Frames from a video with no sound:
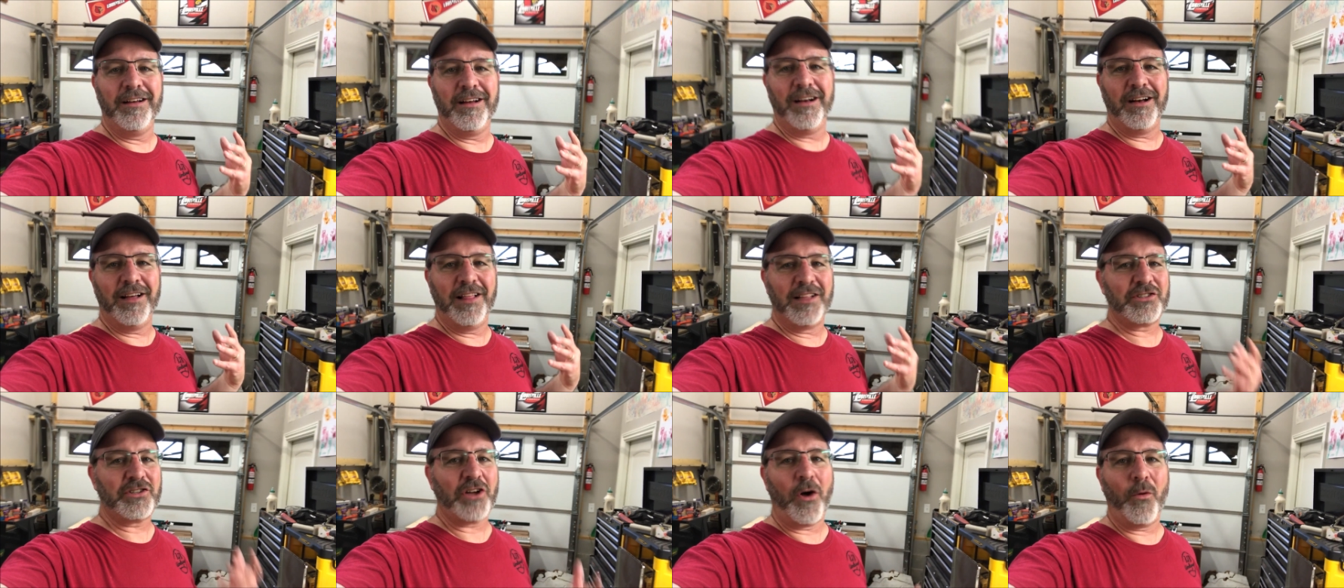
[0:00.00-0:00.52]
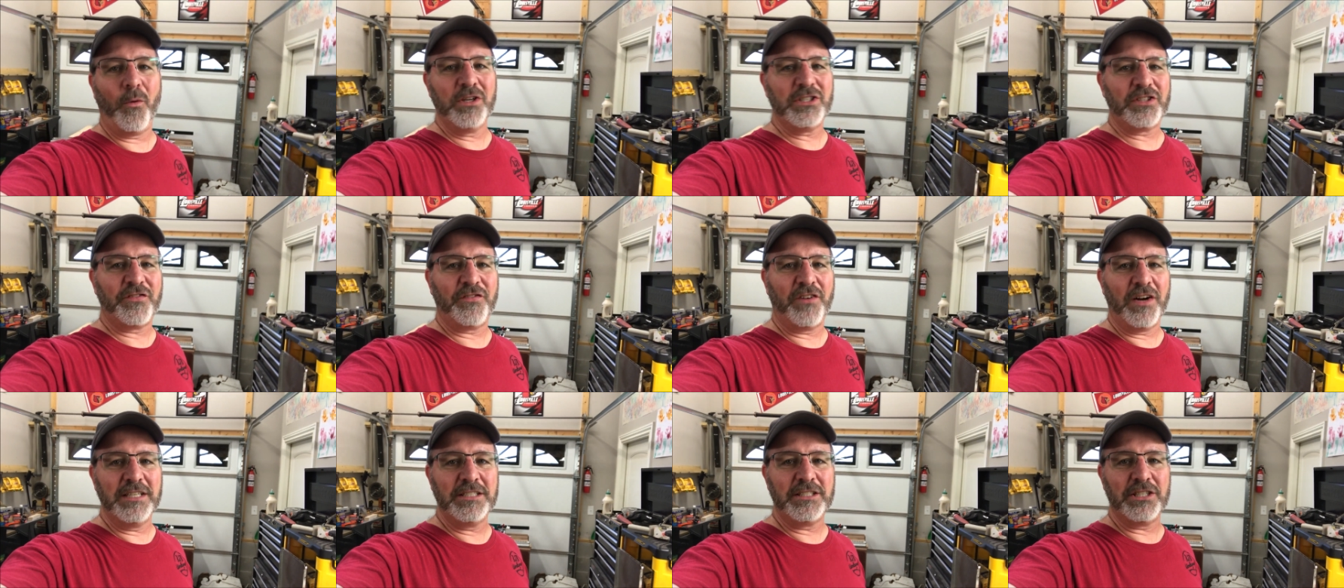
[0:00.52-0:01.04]
That's always
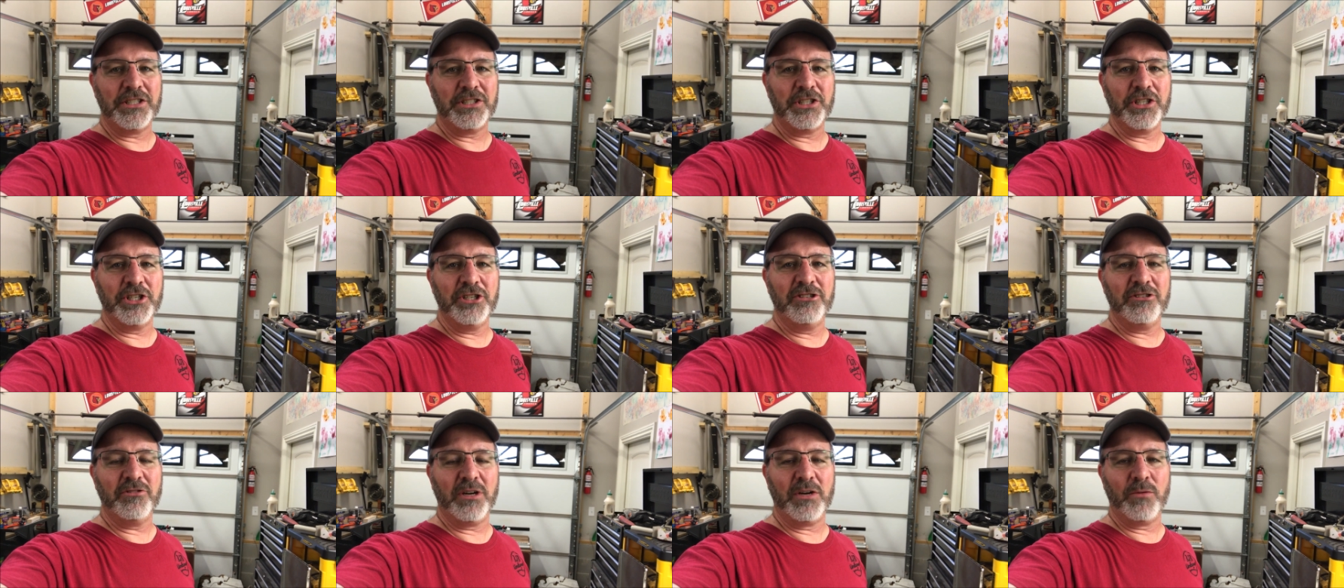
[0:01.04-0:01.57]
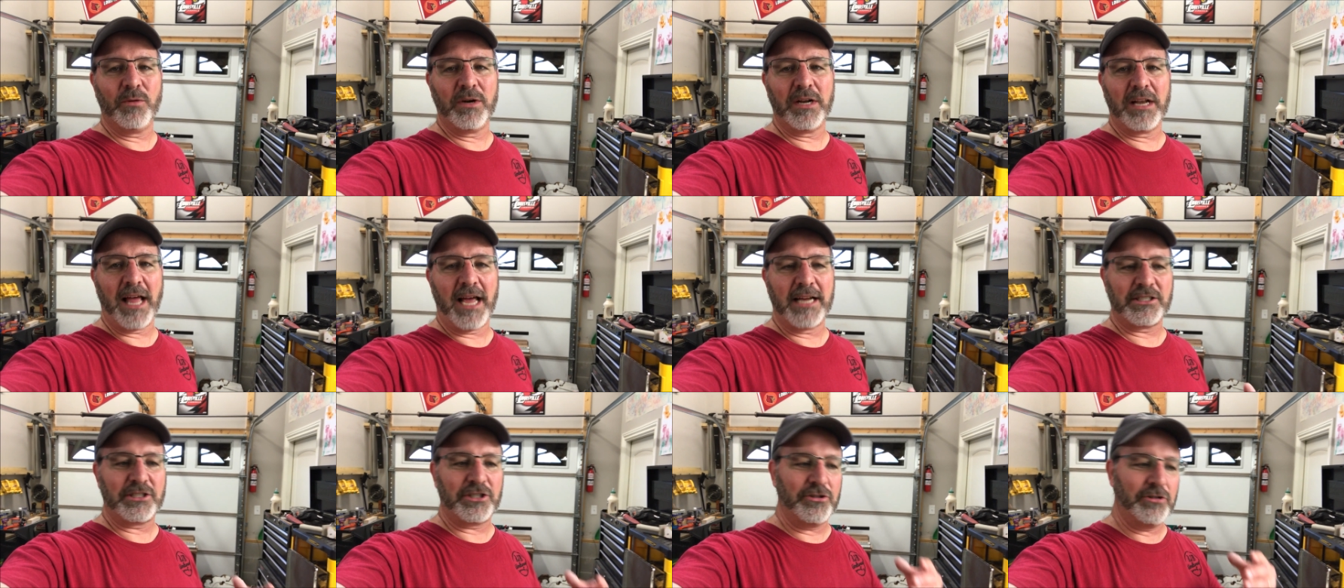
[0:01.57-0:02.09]
fun to do, and we'd
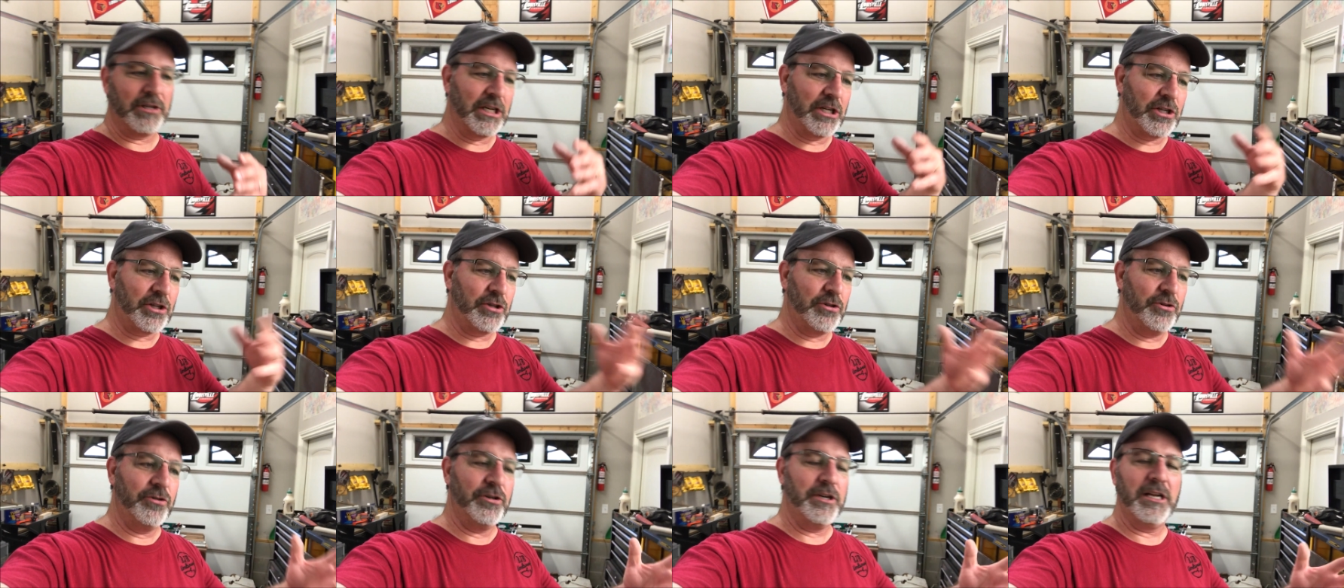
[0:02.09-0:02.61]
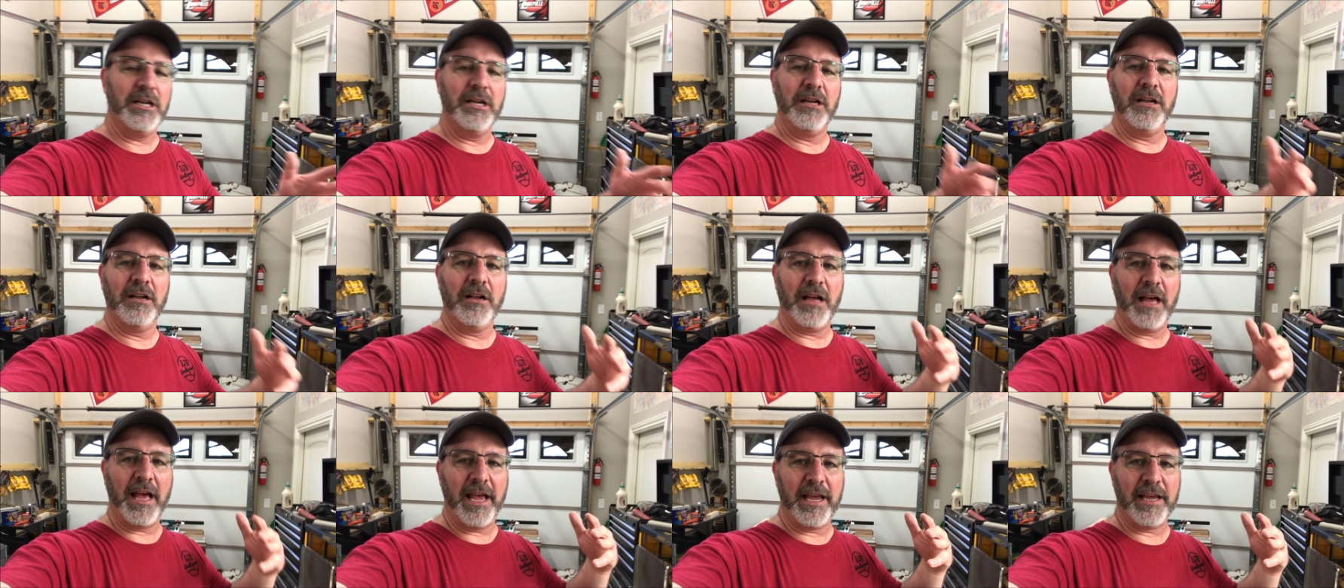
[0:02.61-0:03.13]
like to include
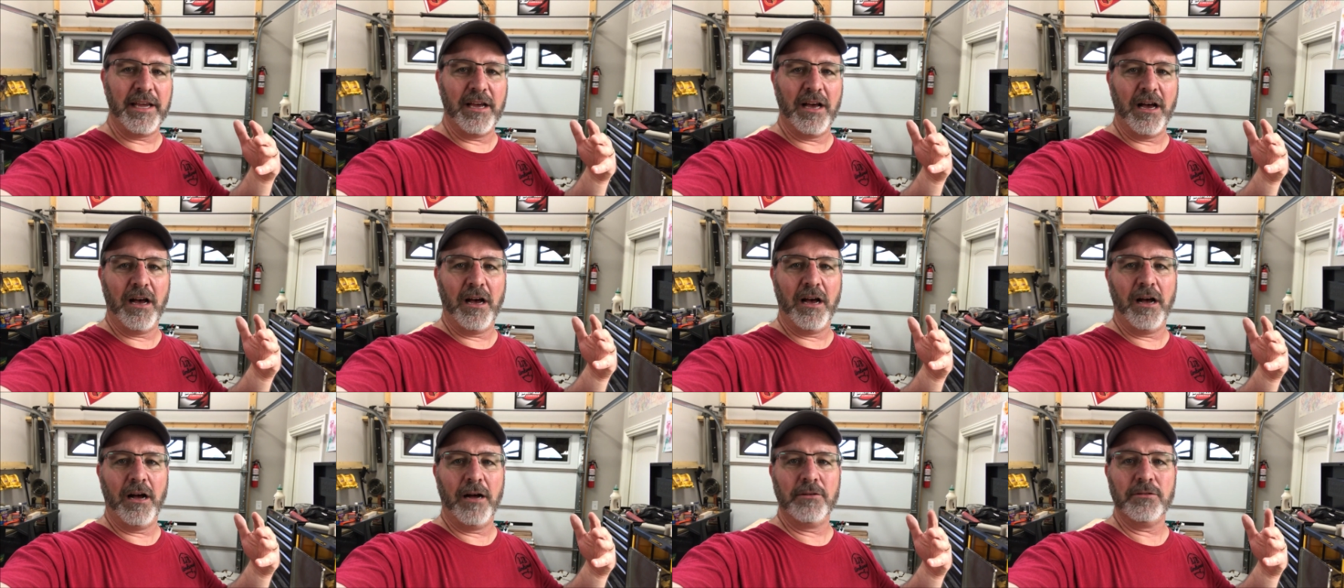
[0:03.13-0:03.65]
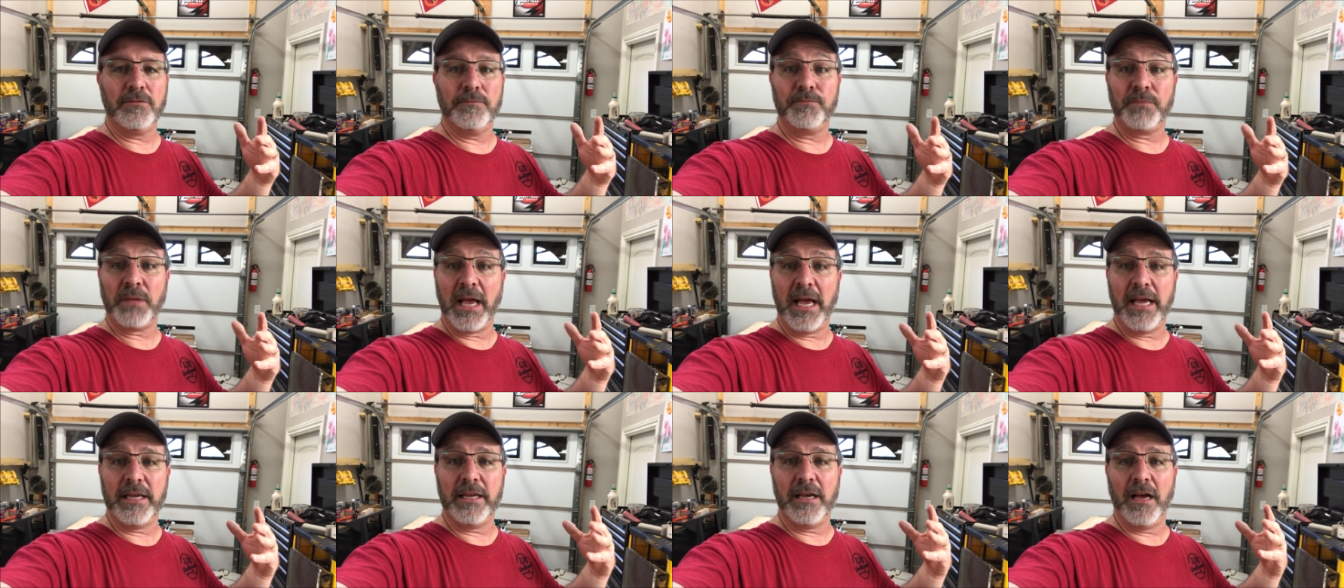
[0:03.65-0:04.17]
a
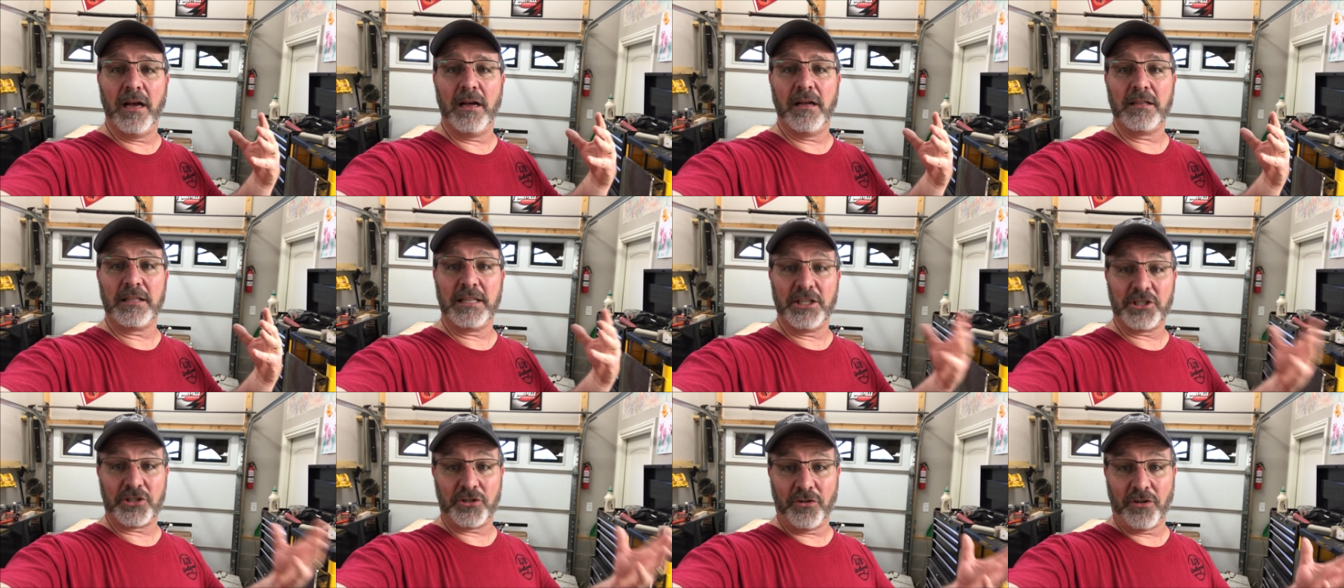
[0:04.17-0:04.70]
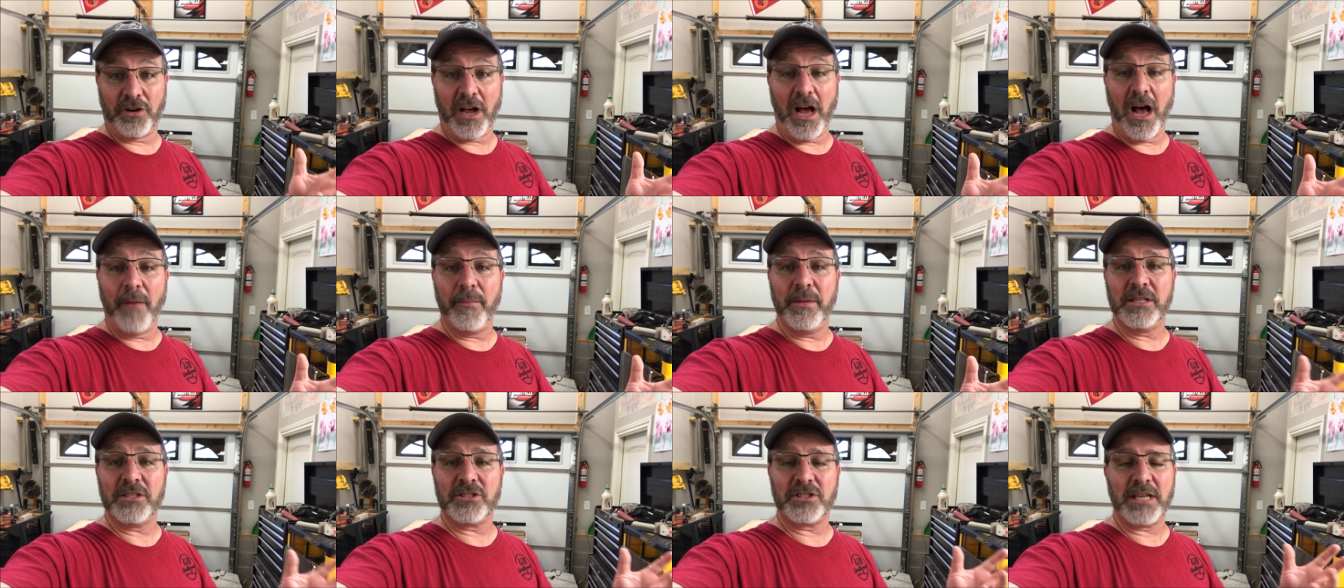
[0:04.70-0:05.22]
listener
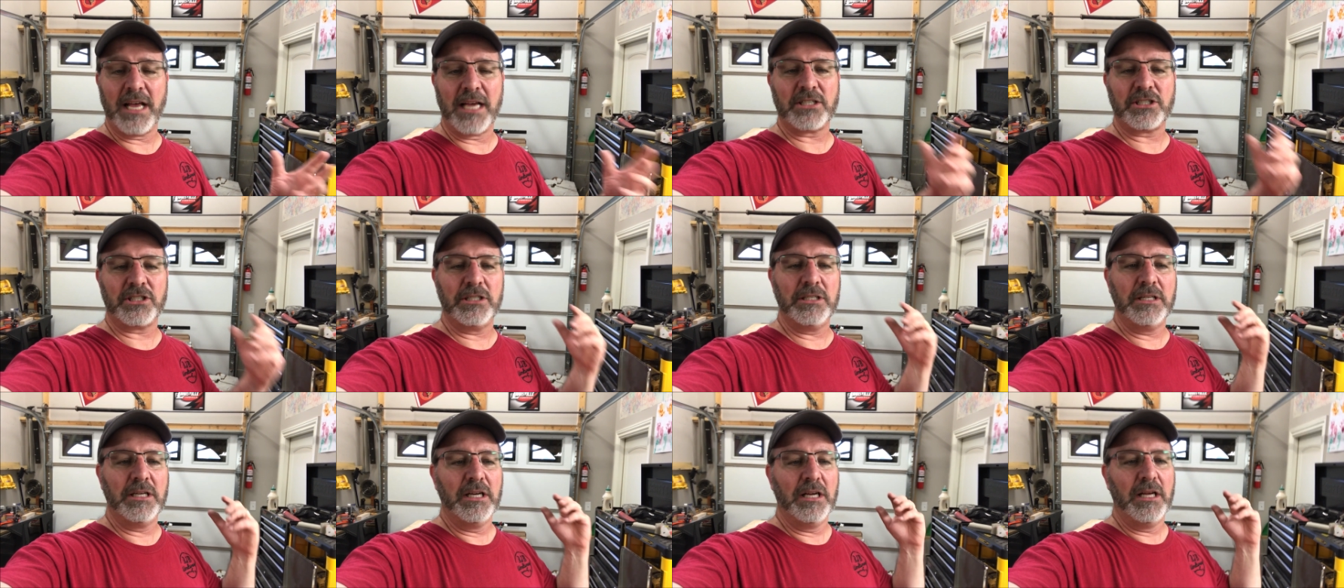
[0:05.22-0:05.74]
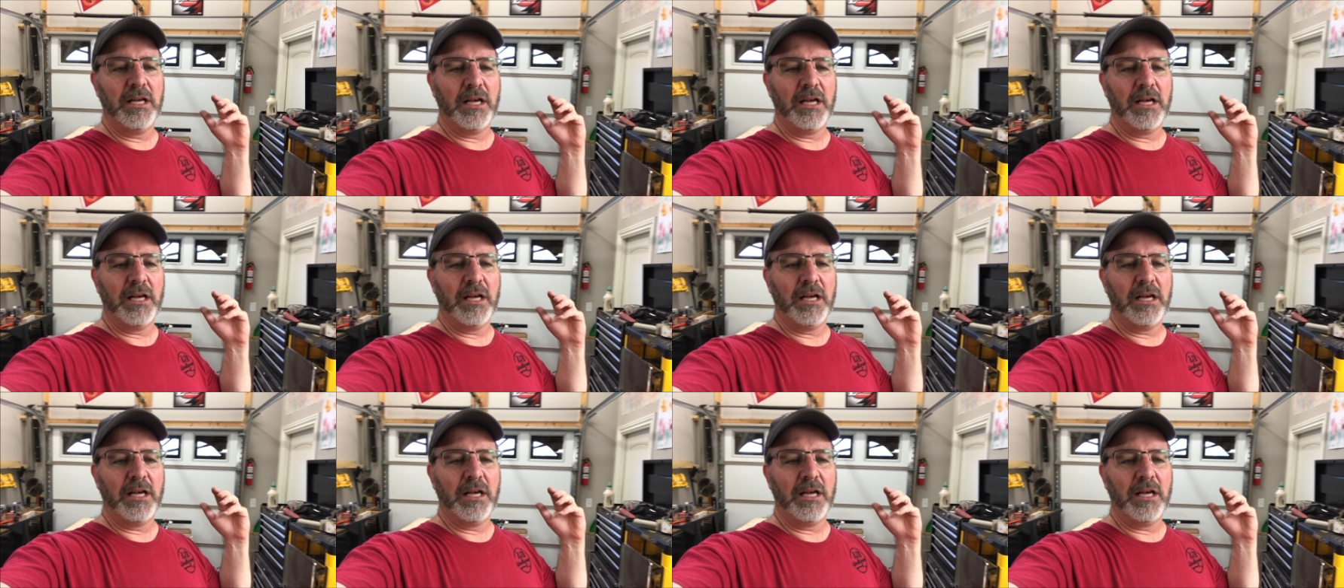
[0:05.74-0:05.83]
comment section.